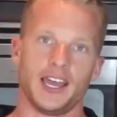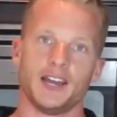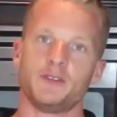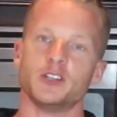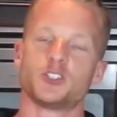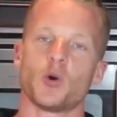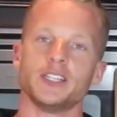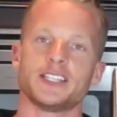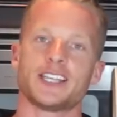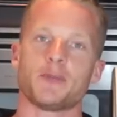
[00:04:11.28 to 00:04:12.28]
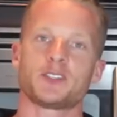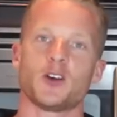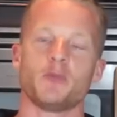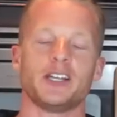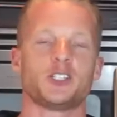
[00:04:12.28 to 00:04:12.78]
And if you enjoyed this
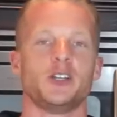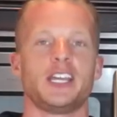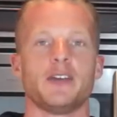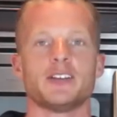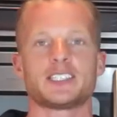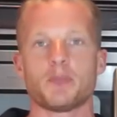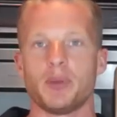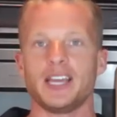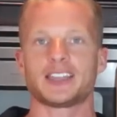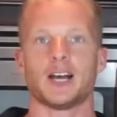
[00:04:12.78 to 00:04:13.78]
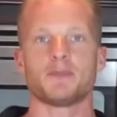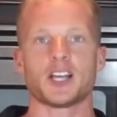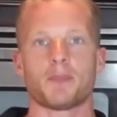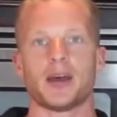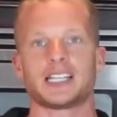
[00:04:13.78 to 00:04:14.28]
episode, make sure you give us the big
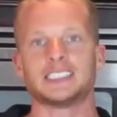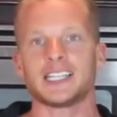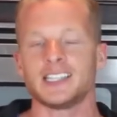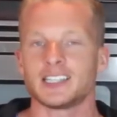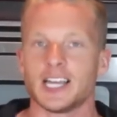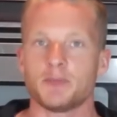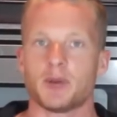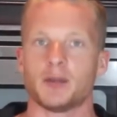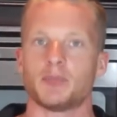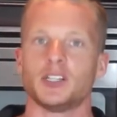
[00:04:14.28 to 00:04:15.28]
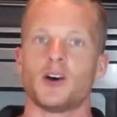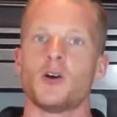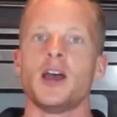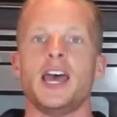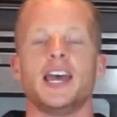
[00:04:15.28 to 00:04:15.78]
thumbs up by clicking the like button
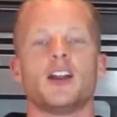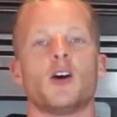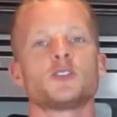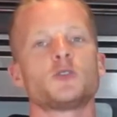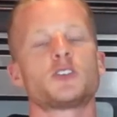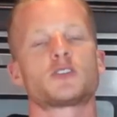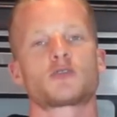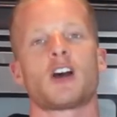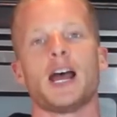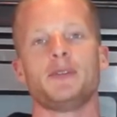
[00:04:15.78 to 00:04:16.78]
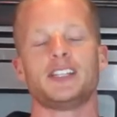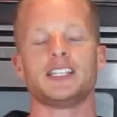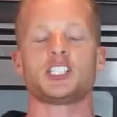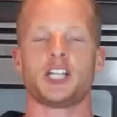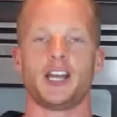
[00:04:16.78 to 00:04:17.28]
below, and also subscribe to
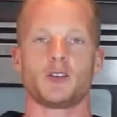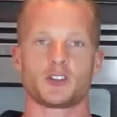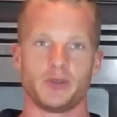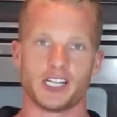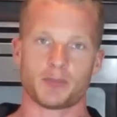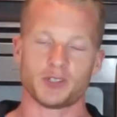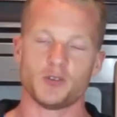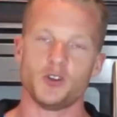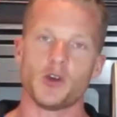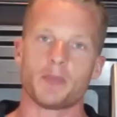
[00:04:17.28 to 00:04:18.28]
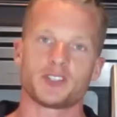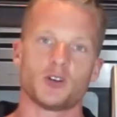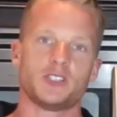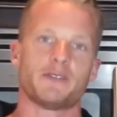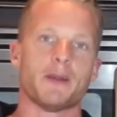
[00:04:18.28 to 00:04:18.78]
this channel because we upload new
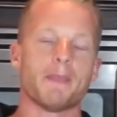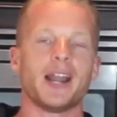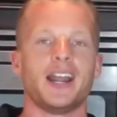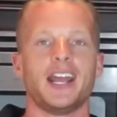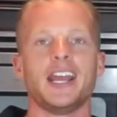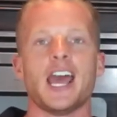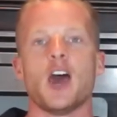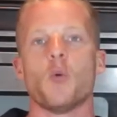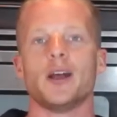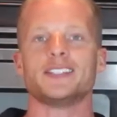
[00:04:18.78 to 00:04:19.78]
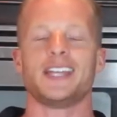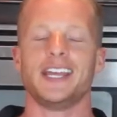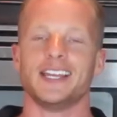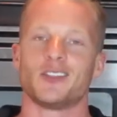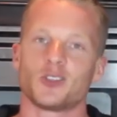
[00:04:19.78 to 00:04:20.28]
episodes every Monday,
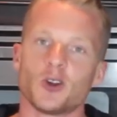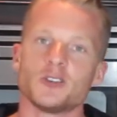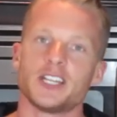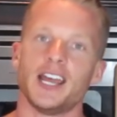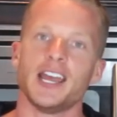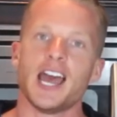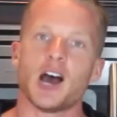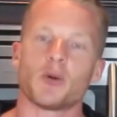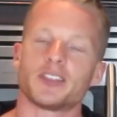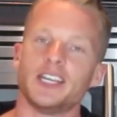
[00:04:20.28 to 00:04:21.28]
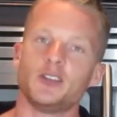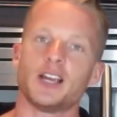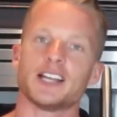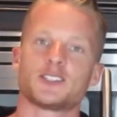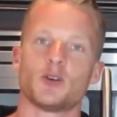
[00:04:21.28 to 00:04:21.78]
Wednesday, and Thursday. I want to thank you
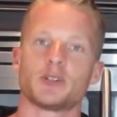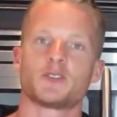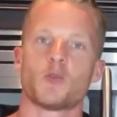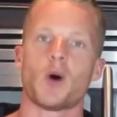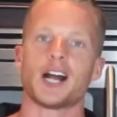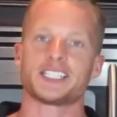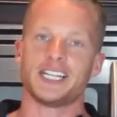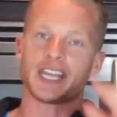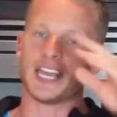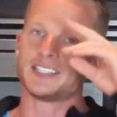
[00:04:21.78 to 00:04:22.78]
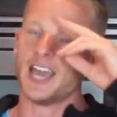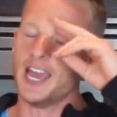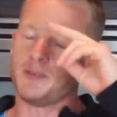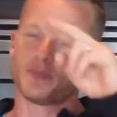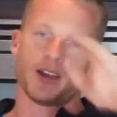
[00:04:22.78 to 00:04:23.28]
guys so much for watching, and
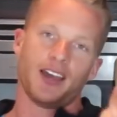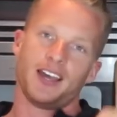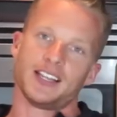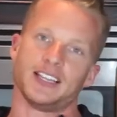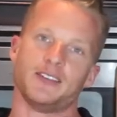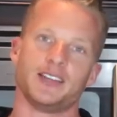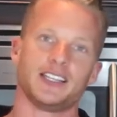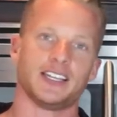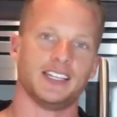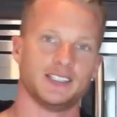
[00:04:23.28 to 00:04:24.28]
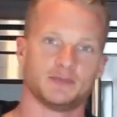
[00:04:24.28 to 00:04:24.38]
keep living lean.